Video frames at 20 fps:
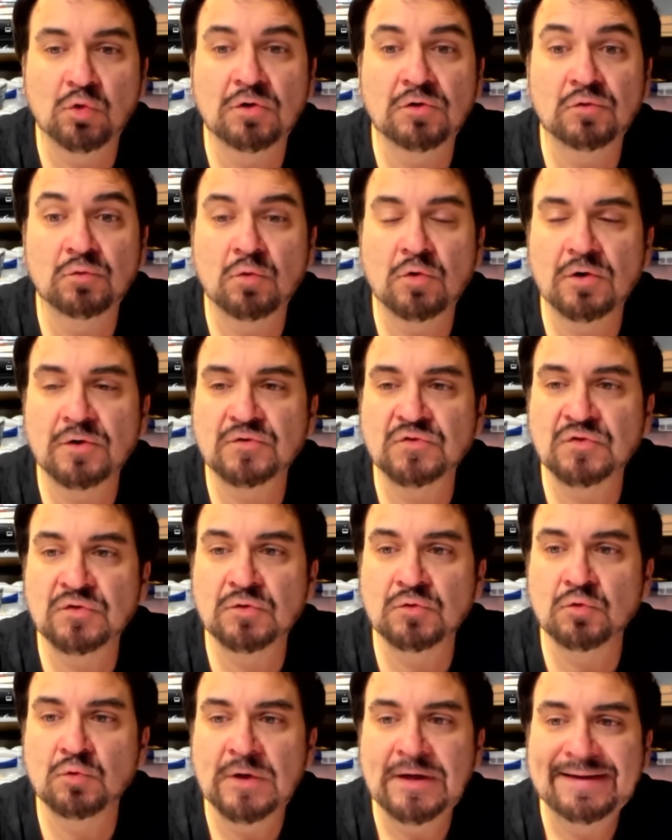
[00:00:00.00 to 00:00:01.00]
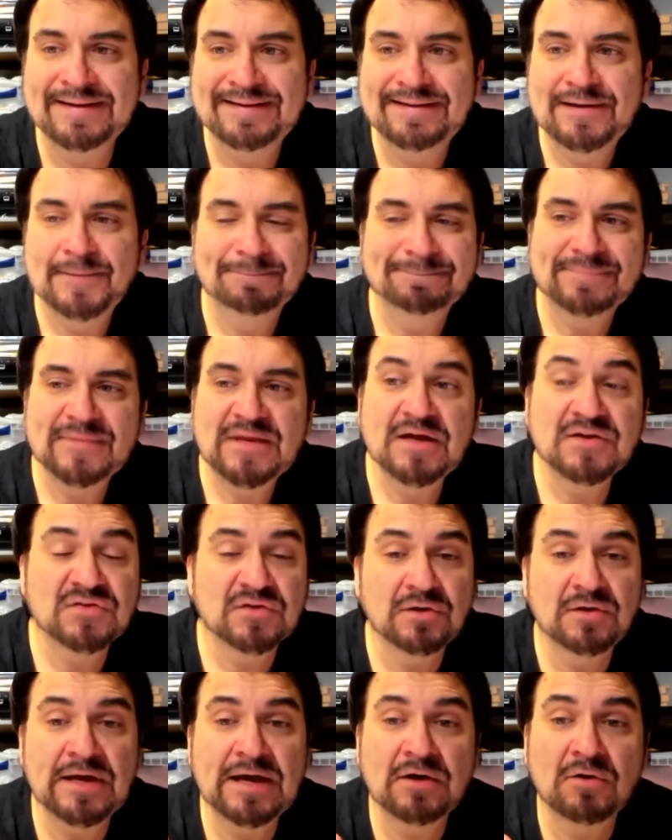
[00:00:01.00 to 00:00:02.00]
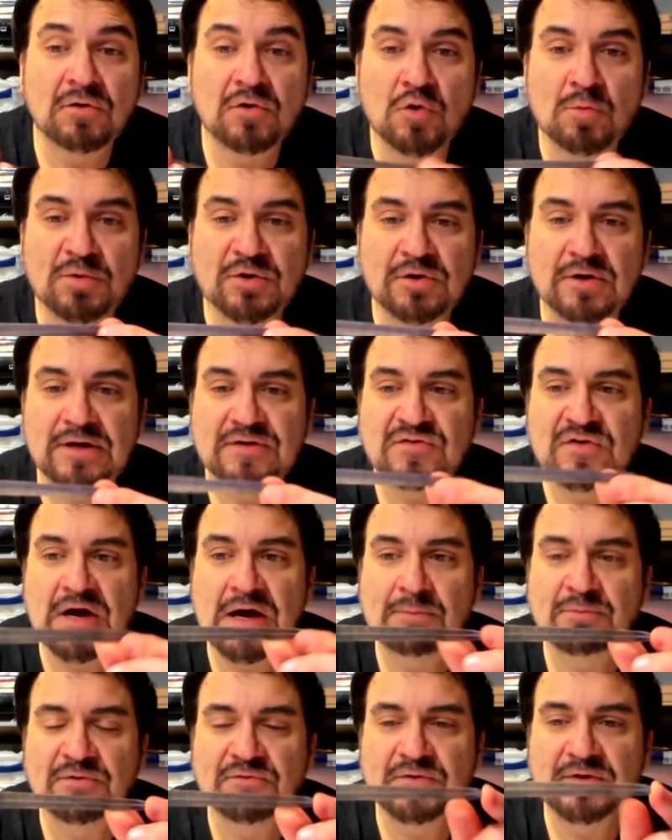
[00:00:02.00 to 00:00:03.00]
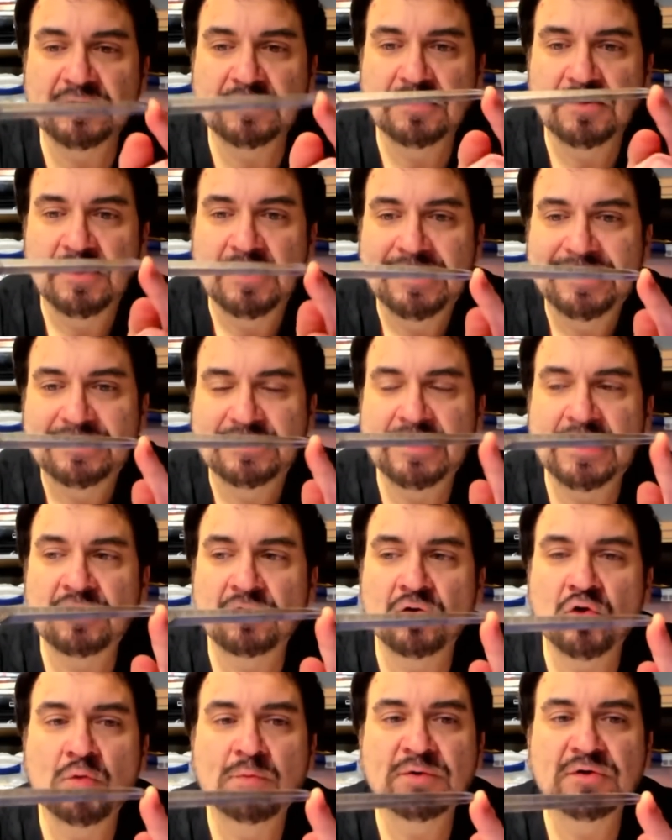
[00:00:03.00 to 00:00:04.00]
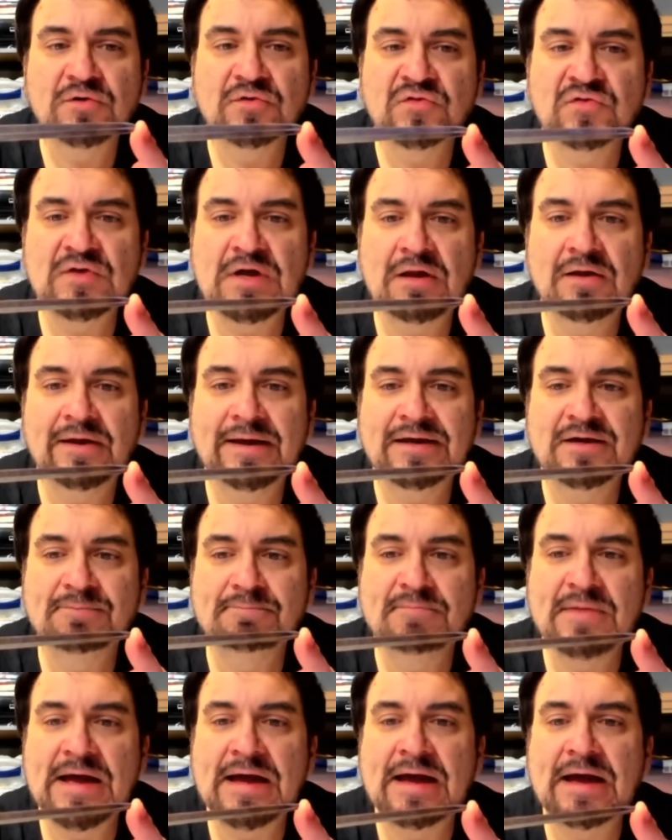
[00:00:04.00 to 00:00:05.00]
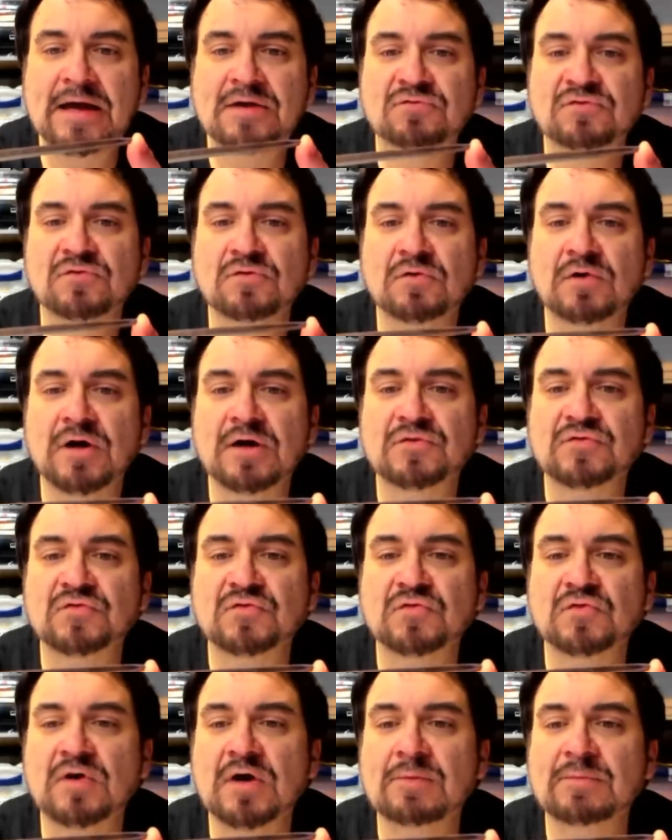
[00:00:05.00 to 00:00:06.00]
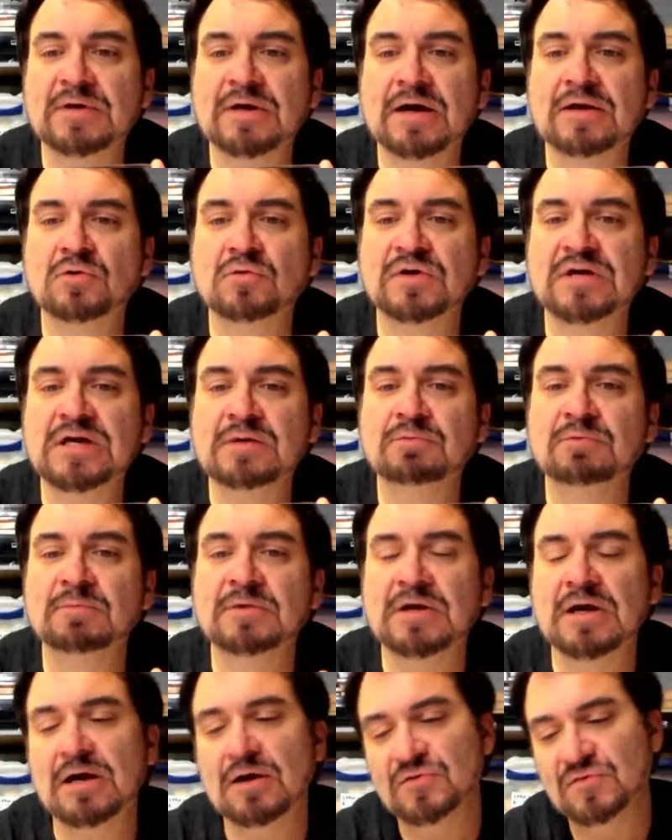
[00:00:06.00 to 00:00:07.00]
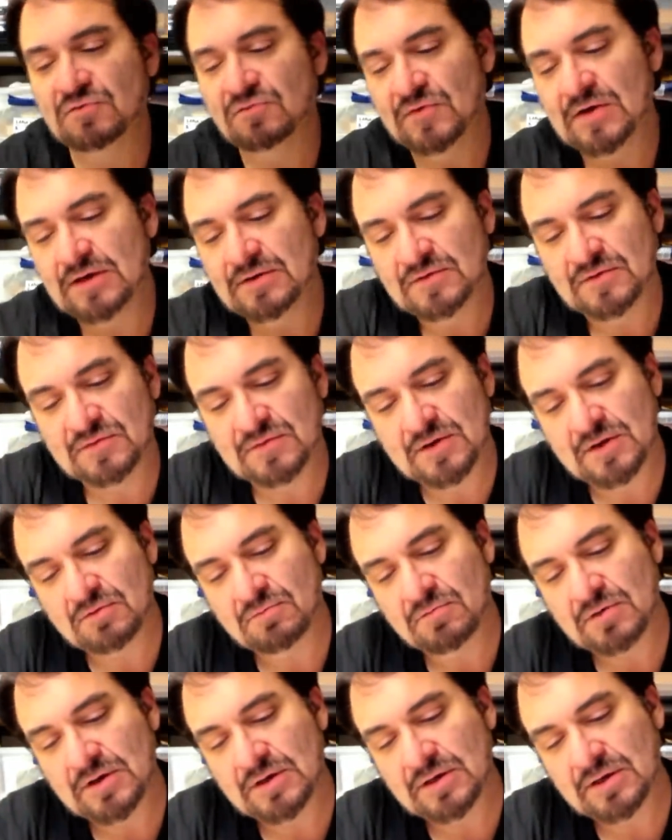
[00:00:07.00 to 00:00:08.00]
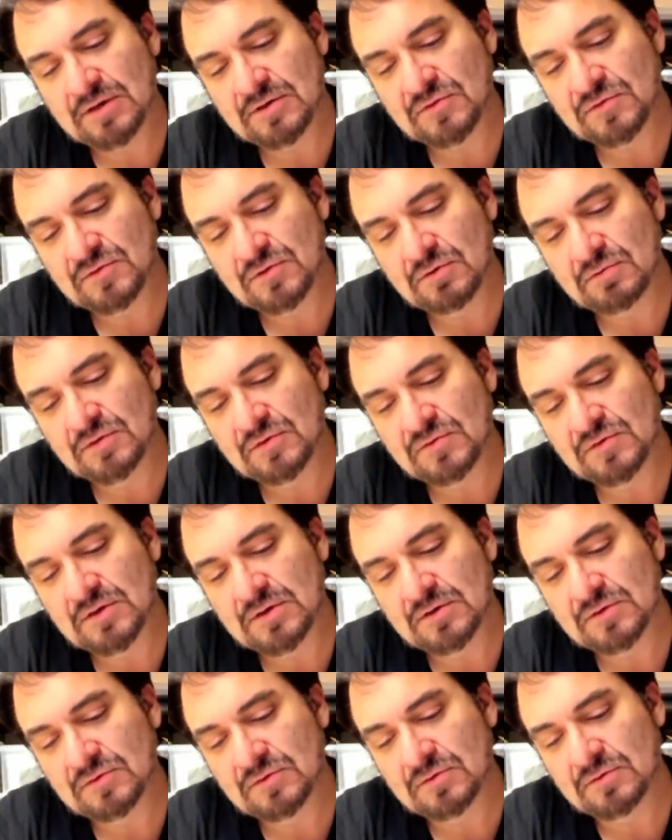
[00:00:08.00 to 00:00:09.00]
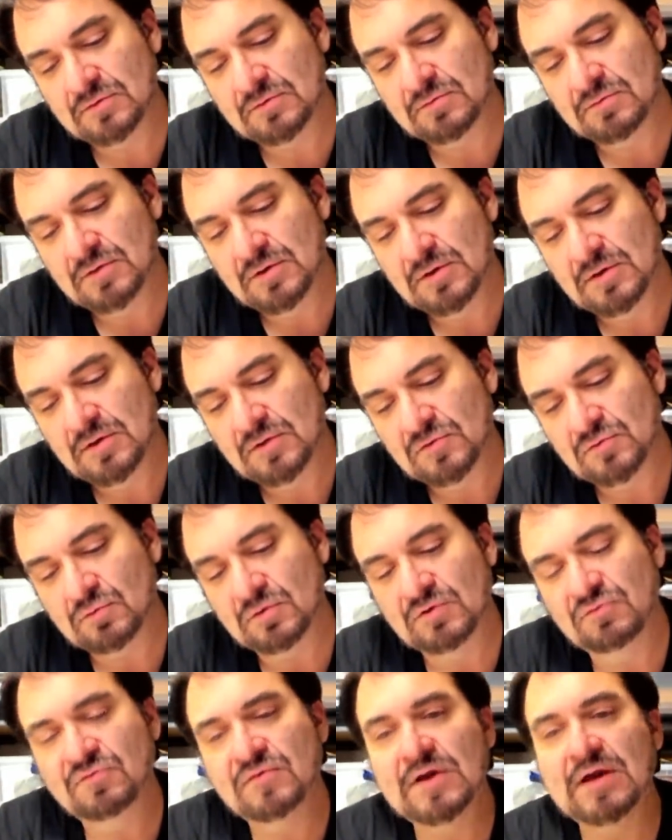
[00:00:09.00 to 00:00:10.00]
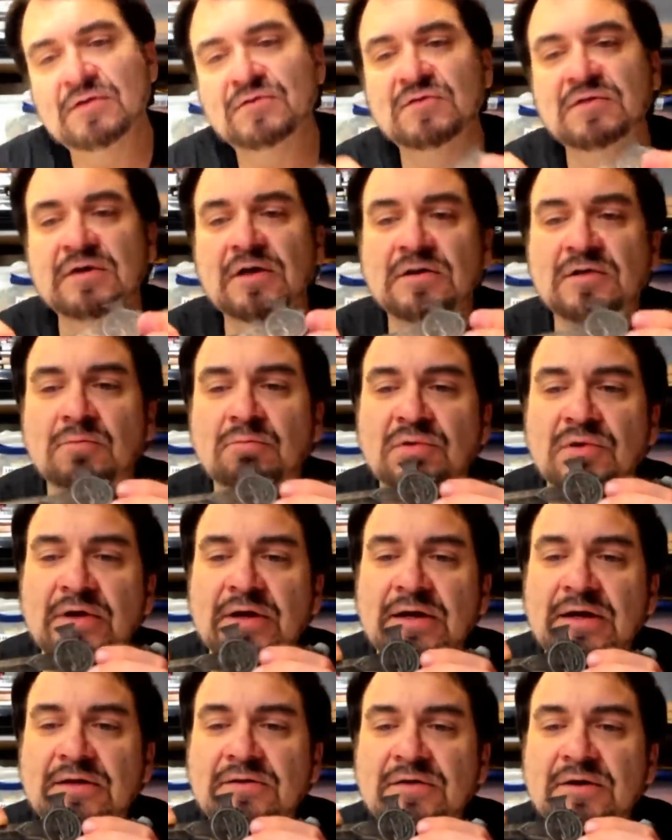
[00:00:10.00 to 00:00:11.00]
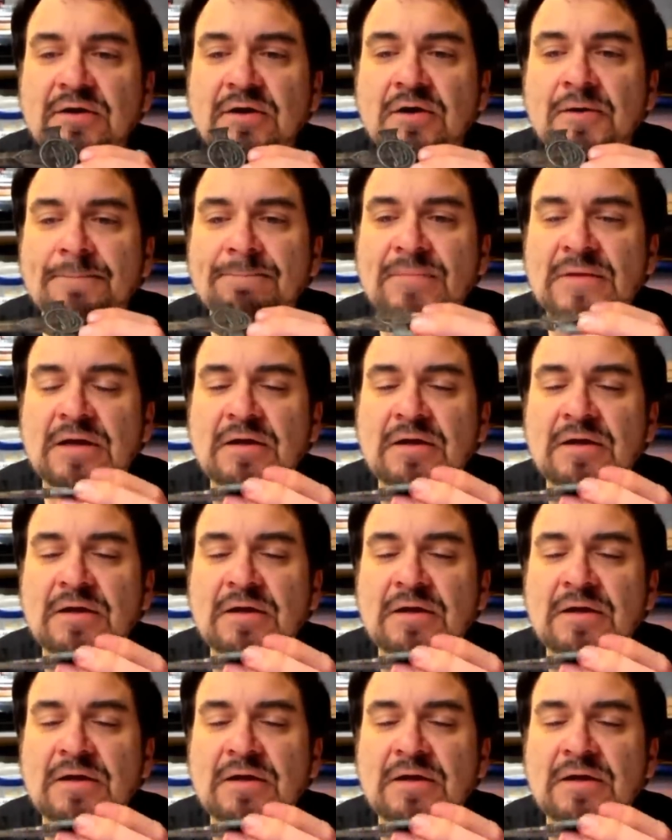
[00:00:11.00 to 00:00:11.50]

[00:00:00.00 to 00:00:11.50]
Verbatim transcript: World War II. It's a letter opener on top of it letter openers sell like mad for us. I mean, I don't keep them in house. In fact, it's got writing I just noticed on it too. It's really fancy on the blade there.